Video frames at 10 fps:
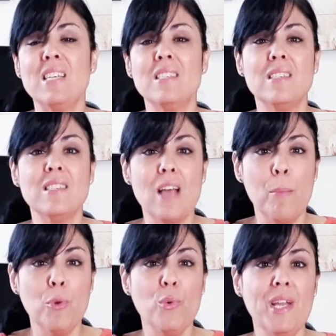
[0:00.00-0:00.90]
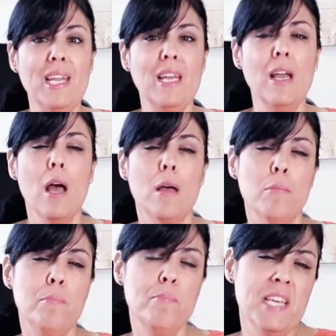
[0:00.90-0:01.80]
summery,
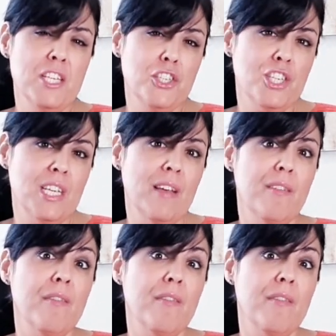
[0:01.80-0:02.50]
beachy,